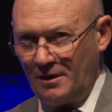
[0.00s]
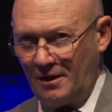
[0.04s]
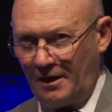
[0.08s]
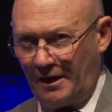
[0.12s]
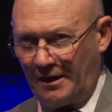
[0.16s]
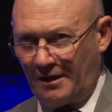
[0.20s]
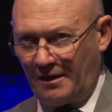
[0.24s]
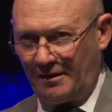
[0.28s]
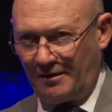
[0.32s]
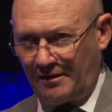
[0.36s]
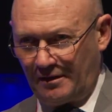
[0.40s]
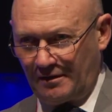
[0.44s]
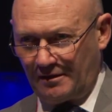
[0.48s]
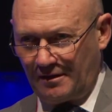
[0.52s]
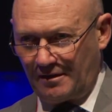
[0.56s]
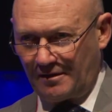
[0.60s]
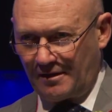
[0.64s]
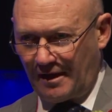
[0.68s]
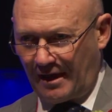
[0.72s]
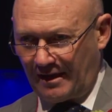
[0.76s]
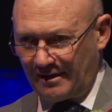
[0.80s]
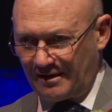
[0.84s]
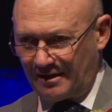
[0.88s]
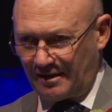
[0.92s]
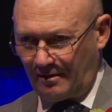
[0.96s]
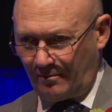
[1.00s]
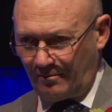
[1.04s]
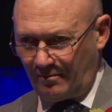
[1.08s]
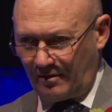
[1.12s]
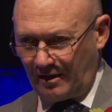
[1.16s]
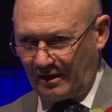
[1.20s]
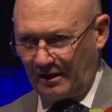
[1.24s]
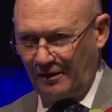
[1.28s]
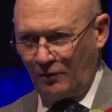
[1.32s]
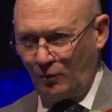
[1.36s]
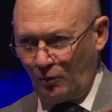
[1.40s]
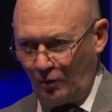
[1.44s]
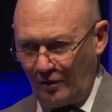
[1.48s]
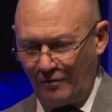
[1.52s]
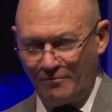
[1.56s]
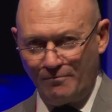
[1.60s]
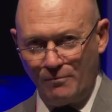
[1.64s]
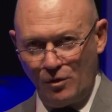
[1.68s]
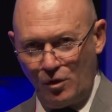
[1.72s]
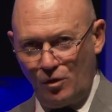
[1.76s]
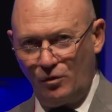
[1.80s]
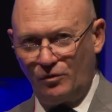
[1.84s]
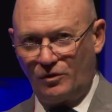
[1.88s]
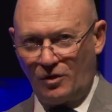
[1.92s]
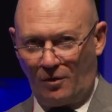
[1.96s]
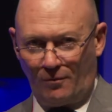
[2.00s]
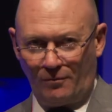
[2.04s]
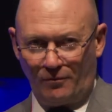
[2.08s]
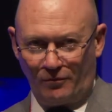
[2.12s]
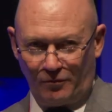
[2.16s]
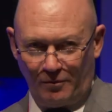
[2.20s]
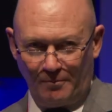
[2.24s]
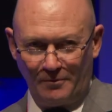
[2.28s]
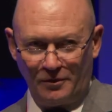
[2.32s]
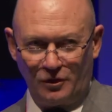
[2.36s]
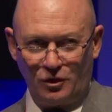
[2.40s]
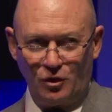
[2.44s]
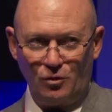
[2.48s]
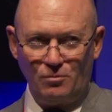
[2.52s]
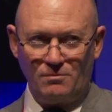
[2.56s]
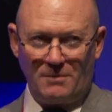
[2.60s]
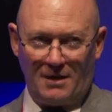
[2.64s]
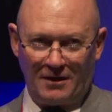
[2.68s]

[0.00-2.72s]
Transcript: And I think that that's something, if we've moved on from the doom